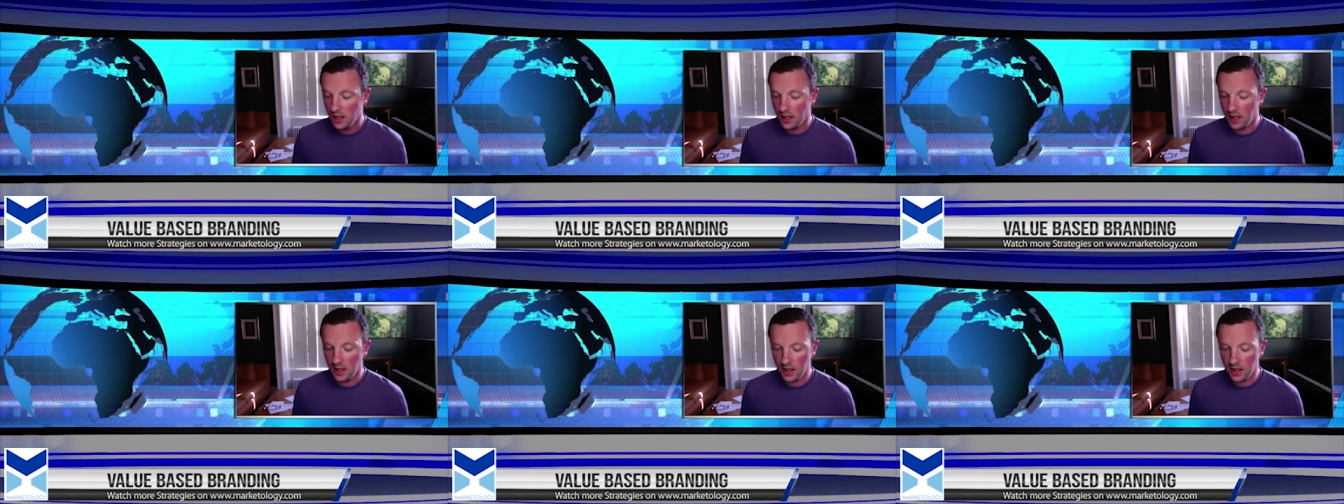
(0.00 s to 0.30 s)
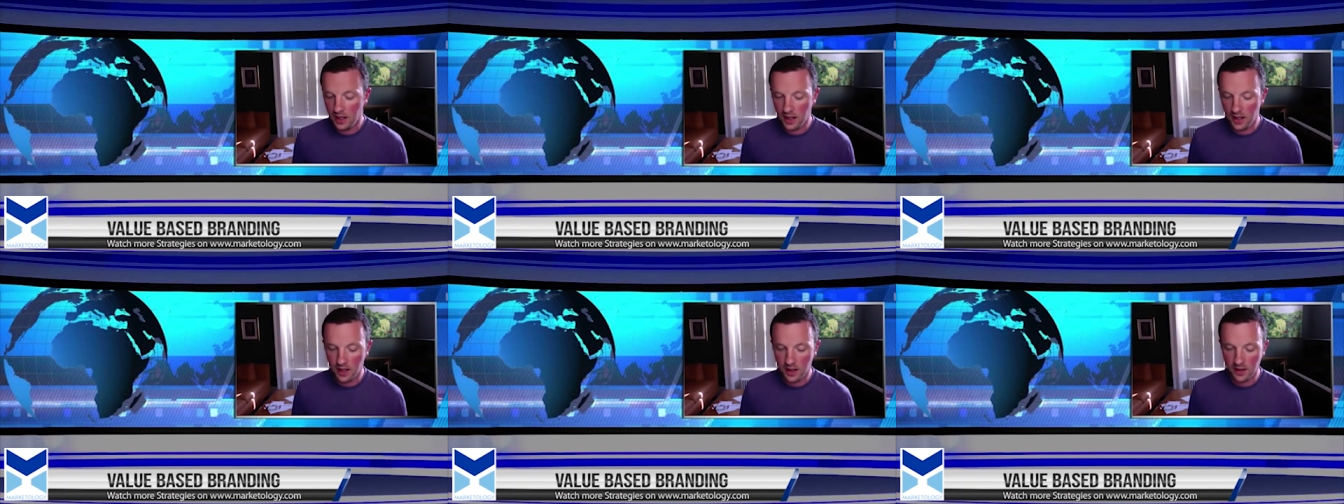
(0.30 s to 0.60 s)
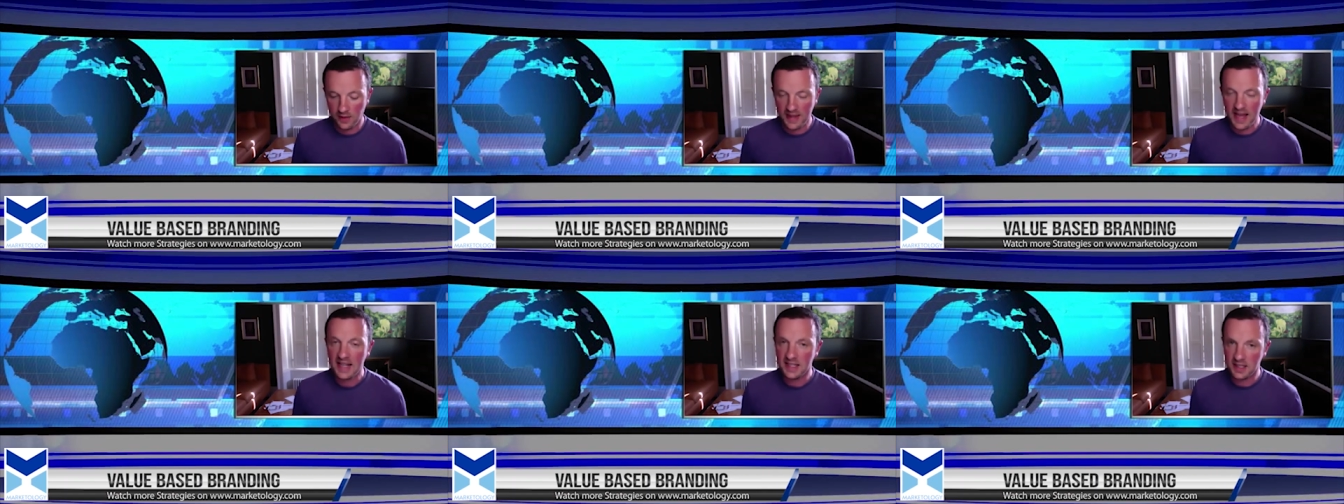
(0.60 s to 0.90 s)

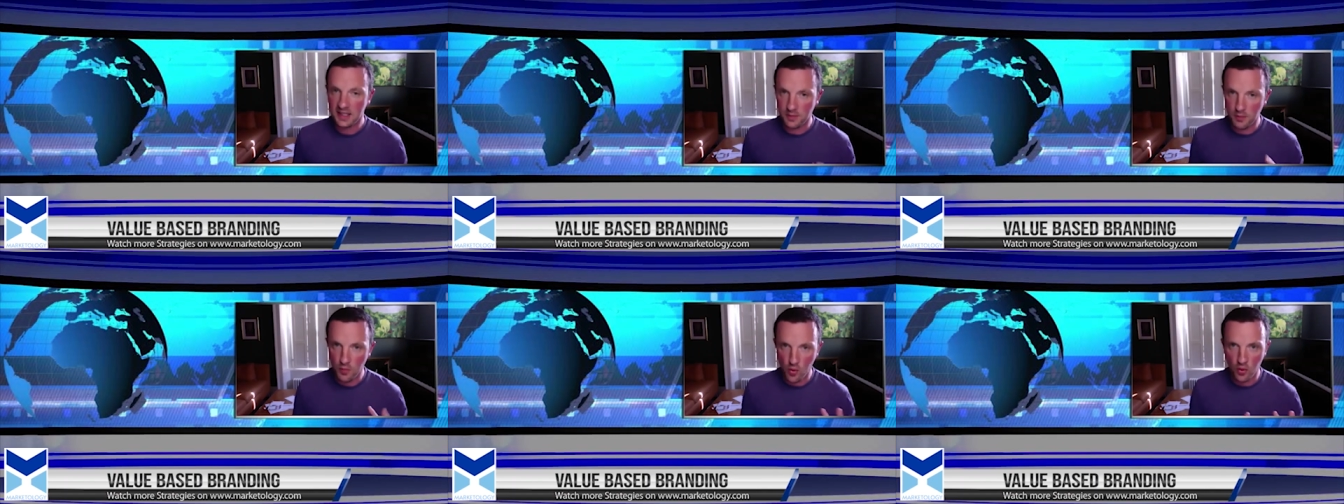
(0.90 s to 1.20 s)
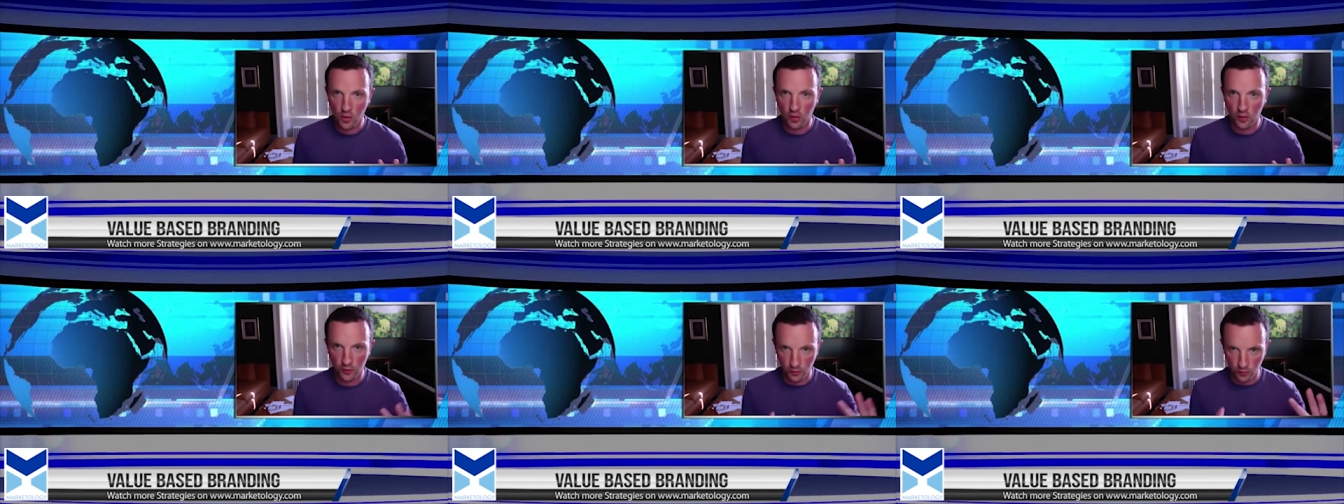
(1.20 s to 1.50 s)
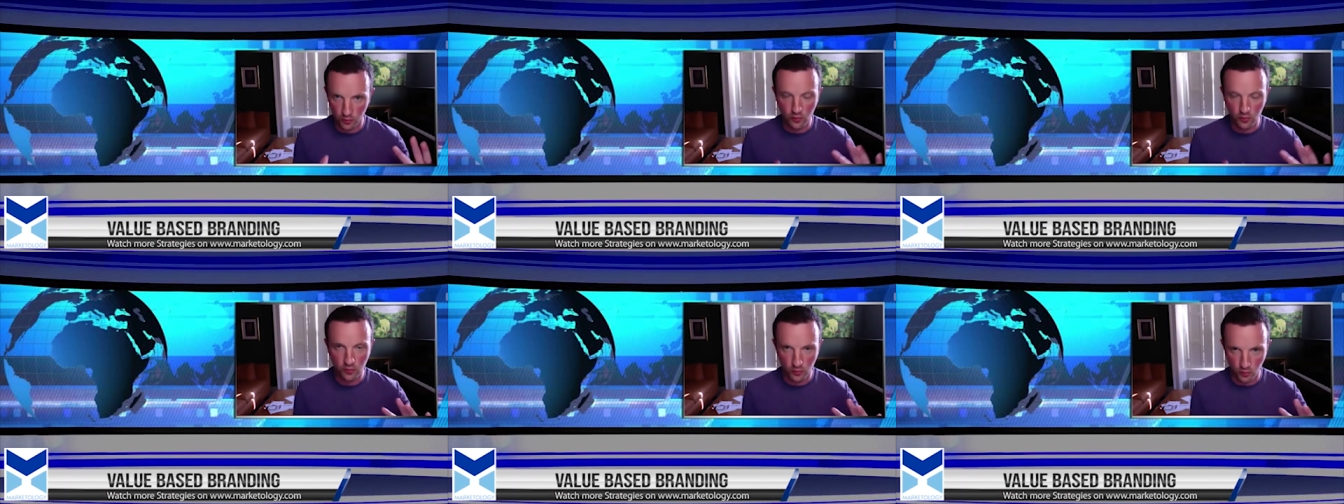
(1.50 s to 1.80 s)
that's more
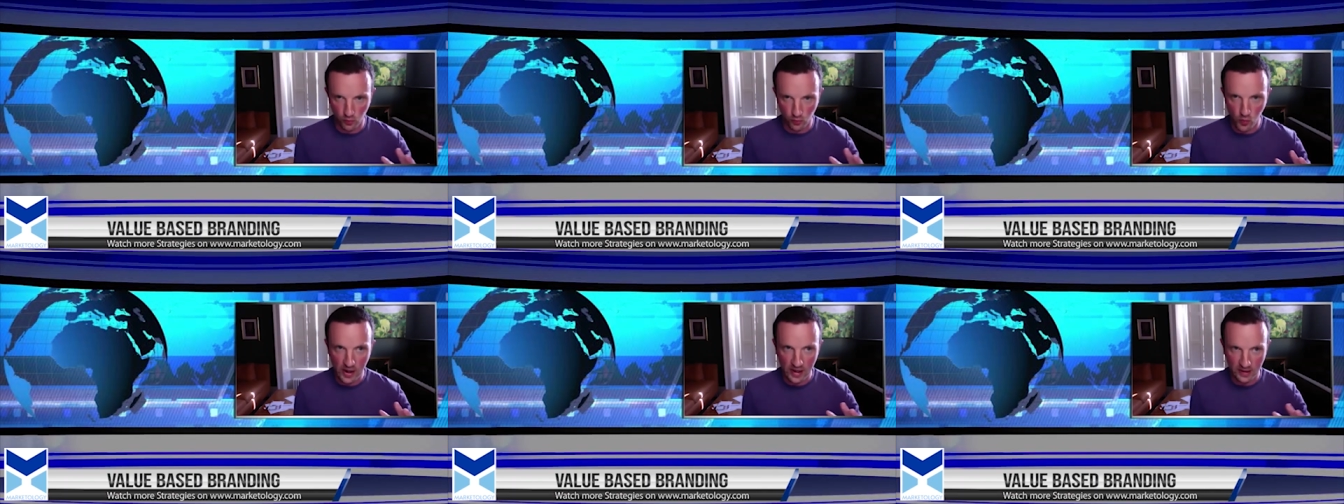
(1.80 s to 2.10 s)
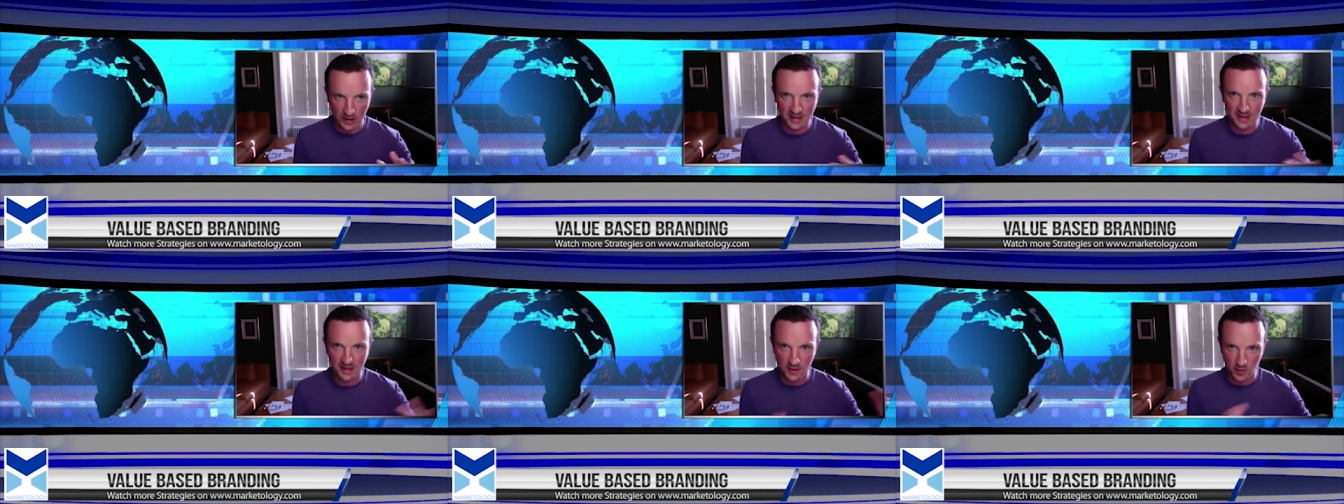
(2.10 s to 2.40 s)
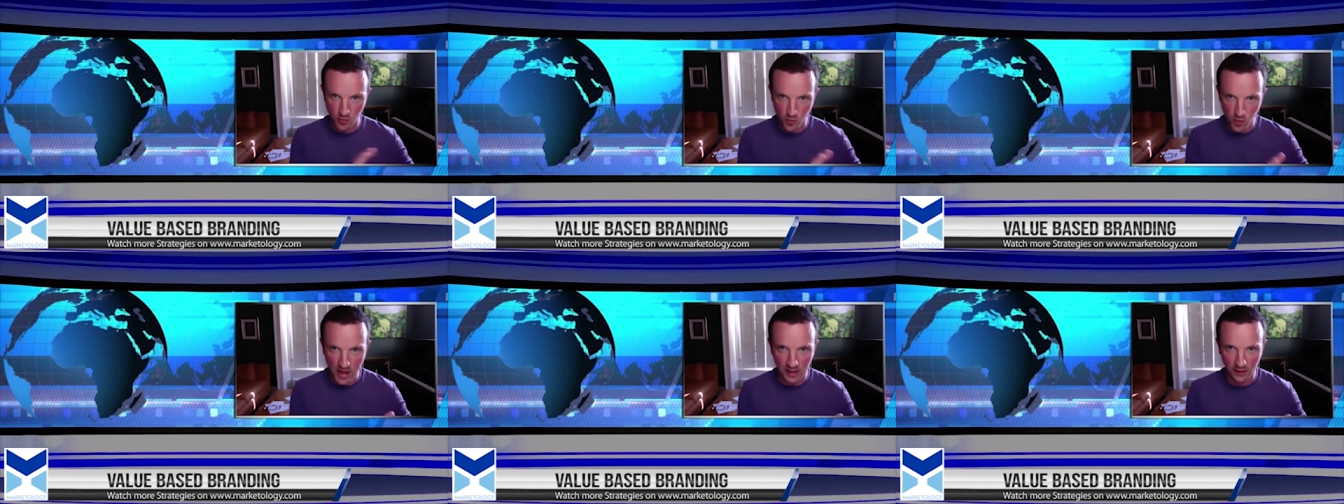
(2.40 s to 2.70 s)
where this is
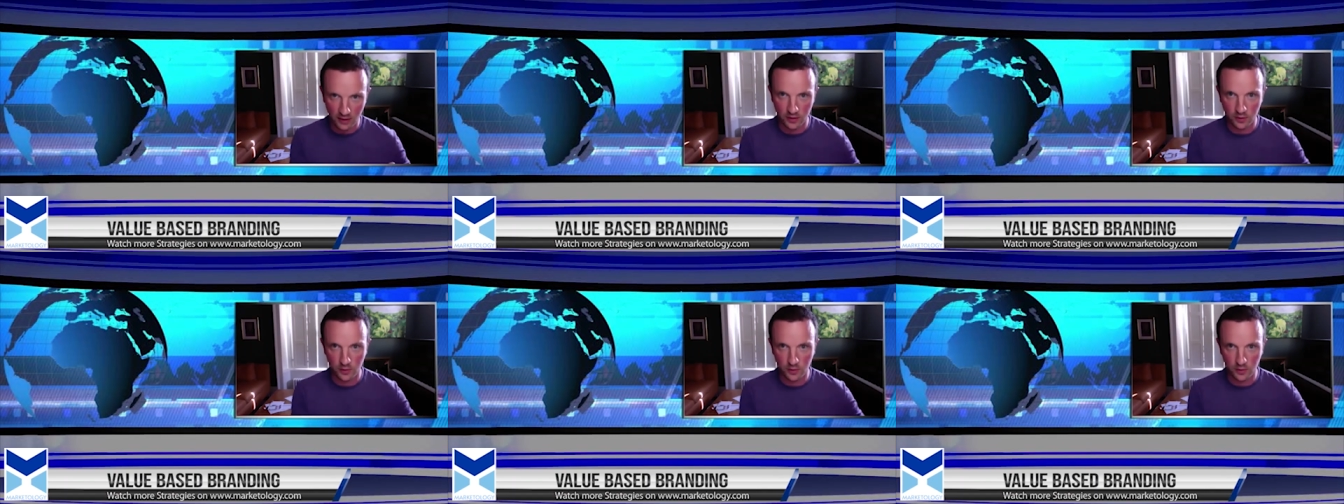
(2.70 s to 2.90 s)
relevant,